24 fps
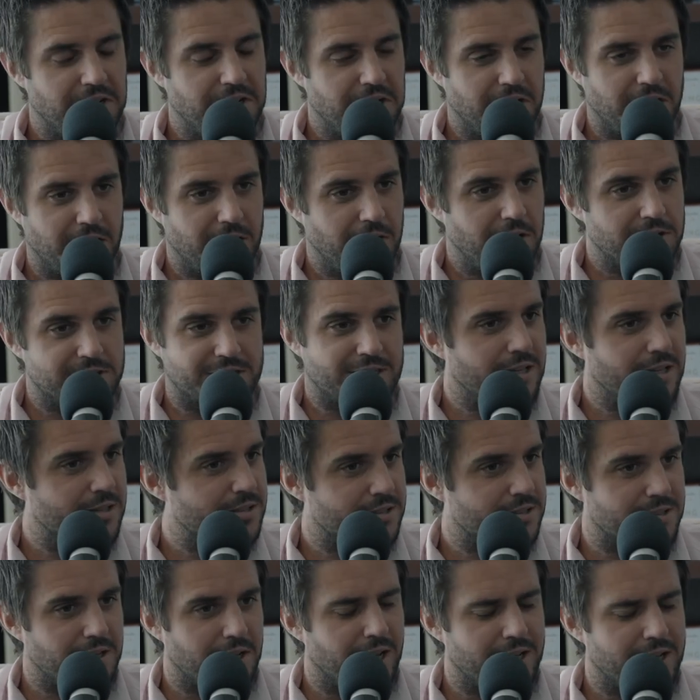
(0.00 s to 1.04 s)
I'll say
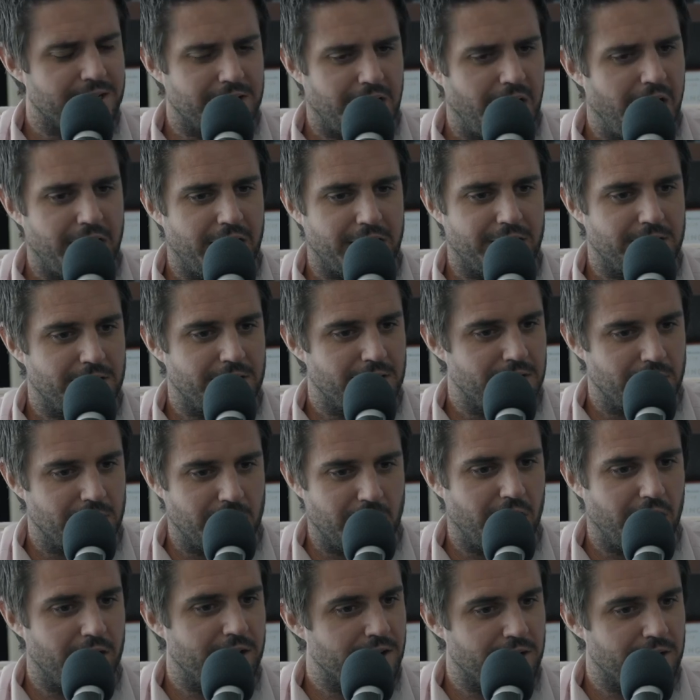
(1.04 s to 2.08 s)
this till I die.
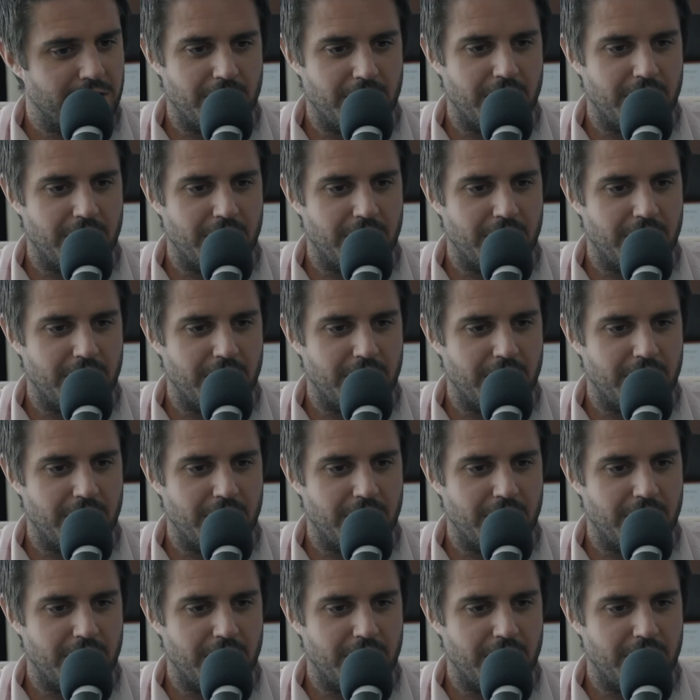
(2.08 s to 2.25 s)
Cutting,